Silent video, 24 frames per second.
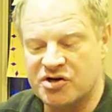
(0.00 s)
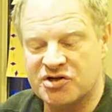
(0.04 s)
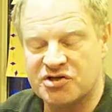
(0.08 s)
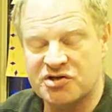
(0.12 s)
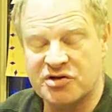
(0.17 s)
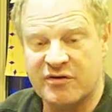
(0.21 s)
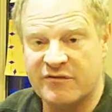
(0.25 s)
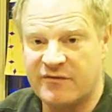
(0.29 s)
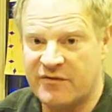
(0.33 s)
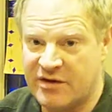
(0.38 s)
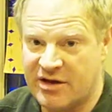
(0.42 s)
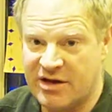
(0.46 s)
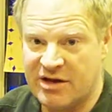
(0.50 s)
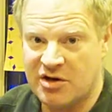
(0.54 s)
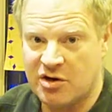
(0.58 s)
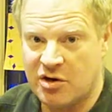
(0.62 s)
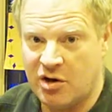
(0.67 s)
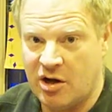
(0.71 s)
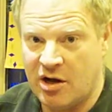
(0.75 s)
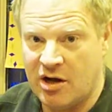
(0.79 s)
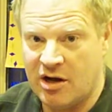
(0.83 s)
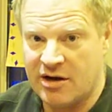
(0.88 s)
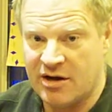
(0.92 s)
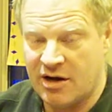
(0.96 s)
So if you get
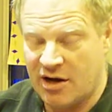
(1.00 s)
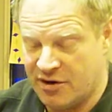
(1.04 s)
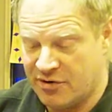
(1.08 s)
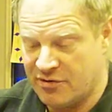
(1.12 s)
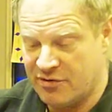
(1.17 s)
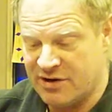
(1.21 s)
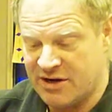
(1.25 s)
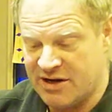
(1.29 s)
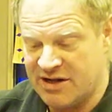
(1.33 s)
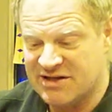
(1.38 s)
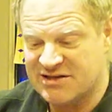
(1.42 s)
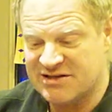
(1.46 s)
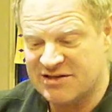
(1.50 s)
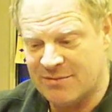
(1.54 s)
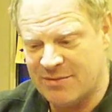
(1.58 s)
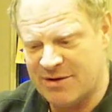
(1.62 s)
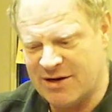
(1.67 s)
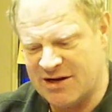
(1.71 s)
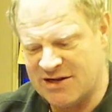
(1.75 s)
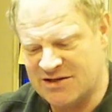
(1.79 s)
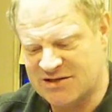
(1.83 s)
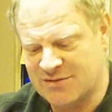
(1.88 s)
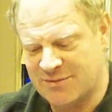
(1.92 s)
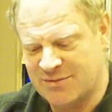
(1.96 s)
caught underneath someone
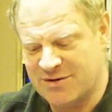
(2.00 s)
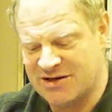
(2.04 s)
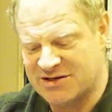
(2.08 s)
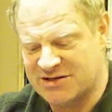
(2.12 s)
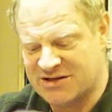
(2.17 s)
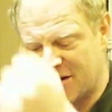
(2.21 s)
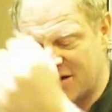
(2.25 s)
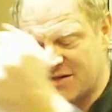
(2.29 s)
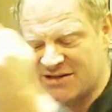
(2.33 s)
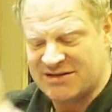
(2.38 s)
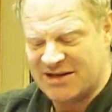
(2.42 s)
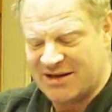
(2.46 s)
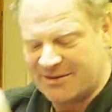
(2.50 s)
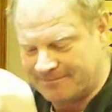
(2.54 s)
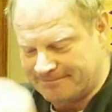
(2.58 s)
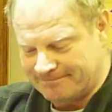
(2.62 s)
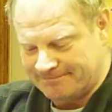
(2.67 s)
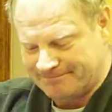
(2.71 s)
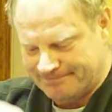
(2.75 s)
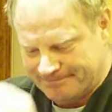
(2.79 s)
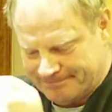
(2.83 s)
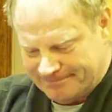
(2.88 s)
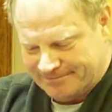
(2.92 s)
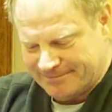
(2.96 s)
and someone decides to
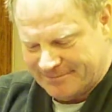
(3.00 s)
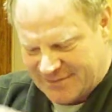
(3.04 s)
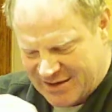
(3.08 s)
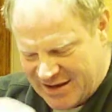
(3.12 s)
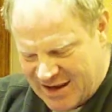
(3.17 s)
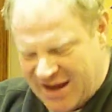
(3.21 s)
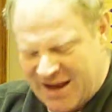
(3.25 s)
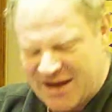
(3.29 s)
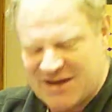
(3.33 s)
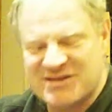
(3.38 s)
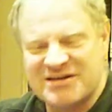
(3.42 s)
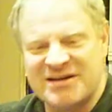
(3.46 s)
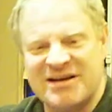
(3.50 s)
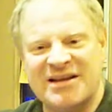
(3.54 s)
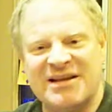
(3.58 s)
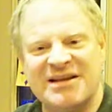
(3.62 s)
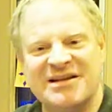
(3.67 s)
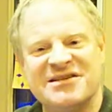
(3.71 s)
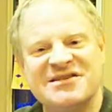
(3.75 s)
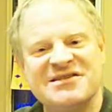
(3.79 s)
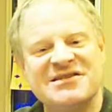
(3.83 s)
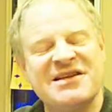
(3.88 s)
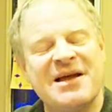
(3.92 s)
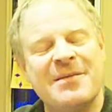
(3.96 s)
accidentally
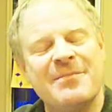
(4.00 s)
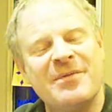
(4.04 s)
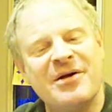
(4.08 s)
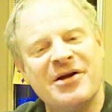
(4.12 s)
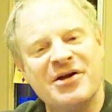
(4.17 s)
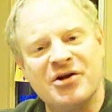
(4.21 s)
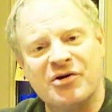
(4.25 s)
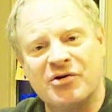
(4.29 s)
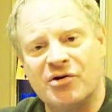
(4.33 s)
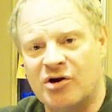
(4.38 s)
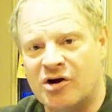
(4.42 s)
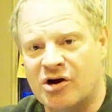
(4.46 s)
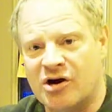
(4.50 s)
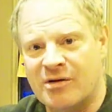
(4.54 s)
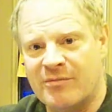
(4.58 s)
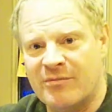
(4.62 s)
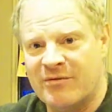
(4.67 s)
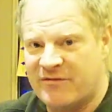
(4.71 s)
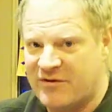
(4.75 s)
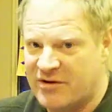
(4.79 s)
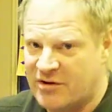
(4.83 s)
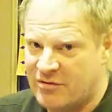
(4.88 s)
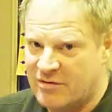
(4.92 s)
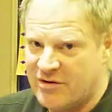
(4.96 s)
step on your arm,
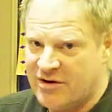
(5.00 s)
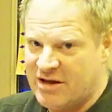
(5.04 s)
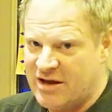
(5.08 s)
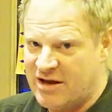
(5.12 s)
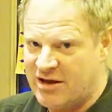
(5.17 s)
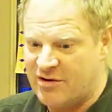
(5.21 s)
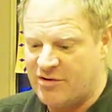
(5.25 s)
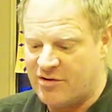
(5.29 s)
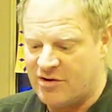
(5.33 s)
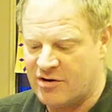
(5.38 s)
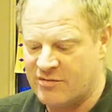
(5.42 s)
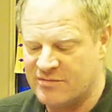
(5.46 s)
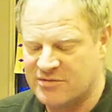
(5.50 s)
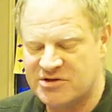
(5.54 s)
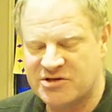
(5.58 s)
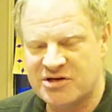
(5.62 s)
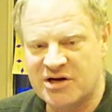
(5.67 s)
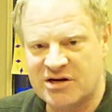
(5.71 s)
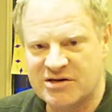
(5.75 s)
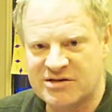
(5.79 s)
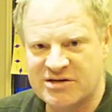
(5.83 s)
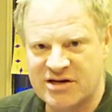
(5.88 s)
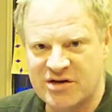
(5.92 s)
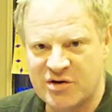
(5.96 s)
if you don't get your arms
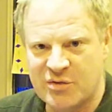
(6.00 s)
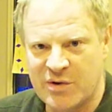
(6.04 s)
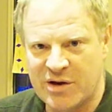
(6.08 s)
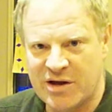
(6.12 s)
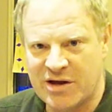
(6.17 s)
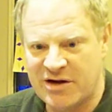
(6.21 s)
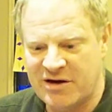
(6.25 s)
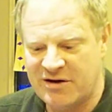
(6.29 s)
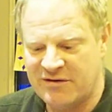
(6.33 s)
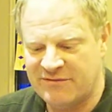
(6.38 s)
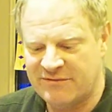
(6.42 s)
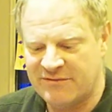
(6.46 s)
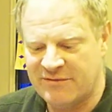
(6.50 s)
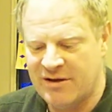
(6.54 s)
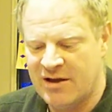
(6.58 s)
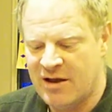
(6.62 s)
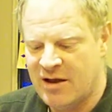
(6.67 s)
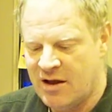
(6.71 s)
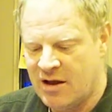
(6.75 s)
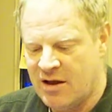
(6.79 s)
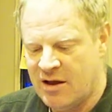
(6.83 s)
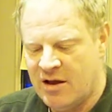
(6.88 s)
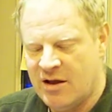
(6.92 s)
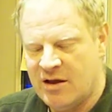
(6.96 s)
tucked in quick enough,
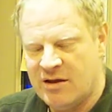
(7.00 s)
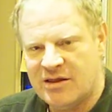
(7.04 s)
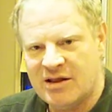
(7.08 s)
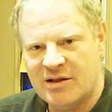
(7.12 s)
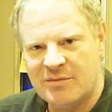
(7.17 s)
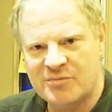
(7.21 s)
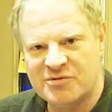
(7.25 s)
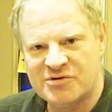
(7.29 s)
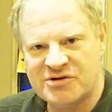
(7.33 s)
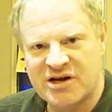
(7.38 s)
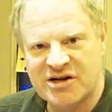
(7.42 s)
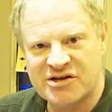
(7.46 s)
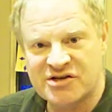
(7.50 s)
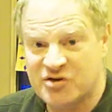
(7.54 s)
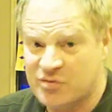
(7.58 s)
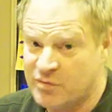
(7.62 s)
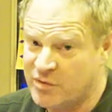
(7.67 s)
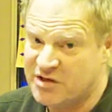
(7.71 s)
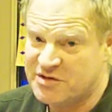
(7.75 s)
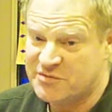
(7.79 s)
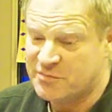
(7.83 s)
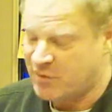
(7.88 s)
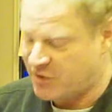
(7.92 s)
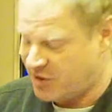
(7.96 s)
it'll protect your
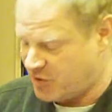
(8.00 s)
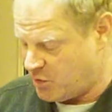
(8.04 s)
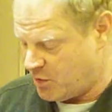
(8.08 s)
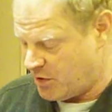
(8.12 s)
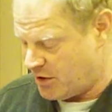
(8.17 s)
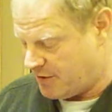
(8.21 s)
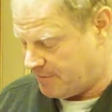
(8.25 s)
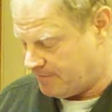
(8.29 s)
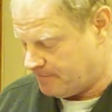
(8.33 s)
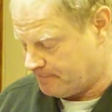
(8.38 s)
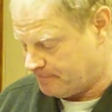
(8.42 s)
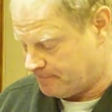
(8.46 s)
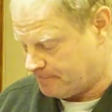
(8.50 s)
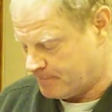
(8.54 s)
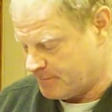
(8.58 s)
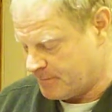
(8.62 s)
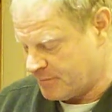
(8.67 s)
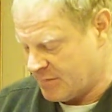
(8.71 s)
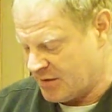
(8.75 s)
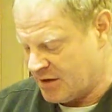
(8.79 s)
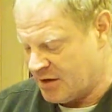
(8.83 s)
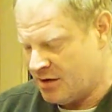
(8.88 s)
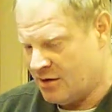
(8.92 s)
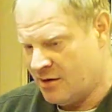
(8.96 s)
wrist pretty well.
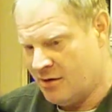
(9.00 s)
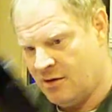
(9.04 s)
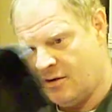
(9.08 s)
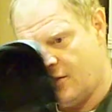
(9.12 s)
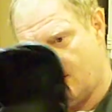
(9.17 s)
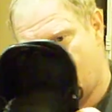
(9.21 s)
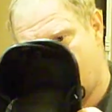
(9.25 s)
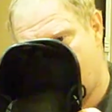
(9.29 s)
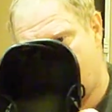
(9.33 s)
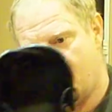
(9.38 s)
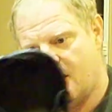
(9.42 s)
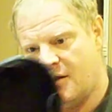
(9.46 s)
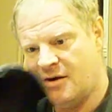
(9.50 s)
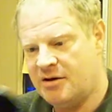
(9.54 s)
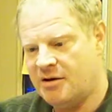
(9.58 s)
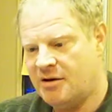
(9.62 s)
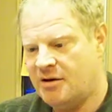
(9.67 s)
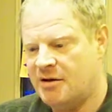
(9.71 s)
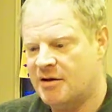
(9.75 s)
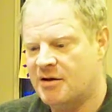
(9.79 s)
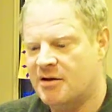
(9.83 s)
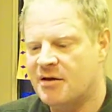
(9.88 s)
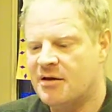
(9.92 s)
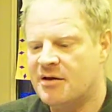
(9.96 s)
And
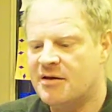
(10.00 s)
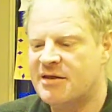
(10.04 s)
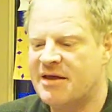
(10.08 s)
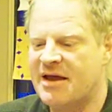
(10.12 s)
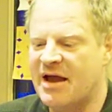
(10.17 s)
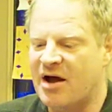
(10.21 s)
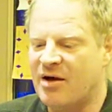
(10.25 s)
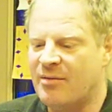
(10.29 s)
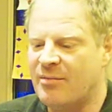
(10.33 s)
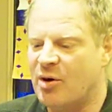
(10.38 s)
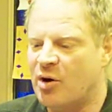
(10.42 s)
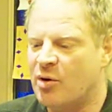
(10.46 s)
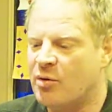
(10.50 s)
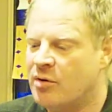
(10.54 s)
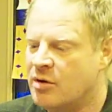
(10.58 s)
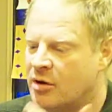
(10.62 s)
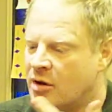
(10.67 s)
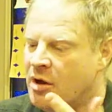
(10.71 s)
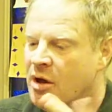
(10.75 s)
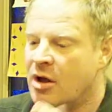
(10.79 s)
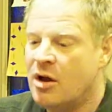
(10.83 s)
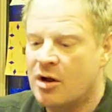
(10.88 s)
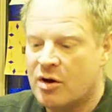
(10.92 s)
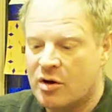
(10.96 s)
the elbow,
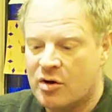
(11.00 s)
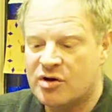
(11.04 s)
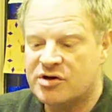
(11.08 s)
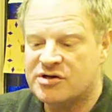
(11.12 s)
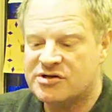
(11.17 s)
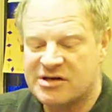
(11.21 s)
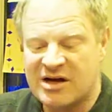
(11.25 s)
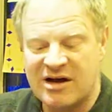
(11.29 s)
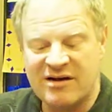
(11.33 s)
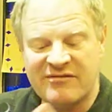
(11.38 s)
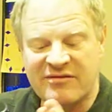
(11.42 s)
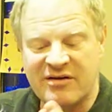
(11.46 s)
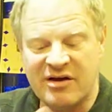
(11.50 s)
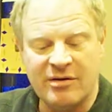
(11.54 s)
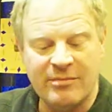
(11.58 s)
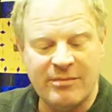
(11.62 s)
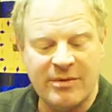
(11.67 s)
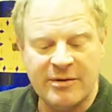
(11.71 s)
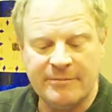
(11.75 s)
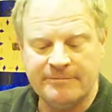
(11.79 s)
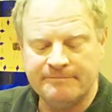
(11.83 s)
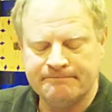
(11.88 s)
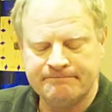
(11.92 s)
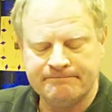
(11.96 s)
good tough
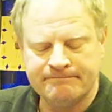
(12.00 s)
elbow.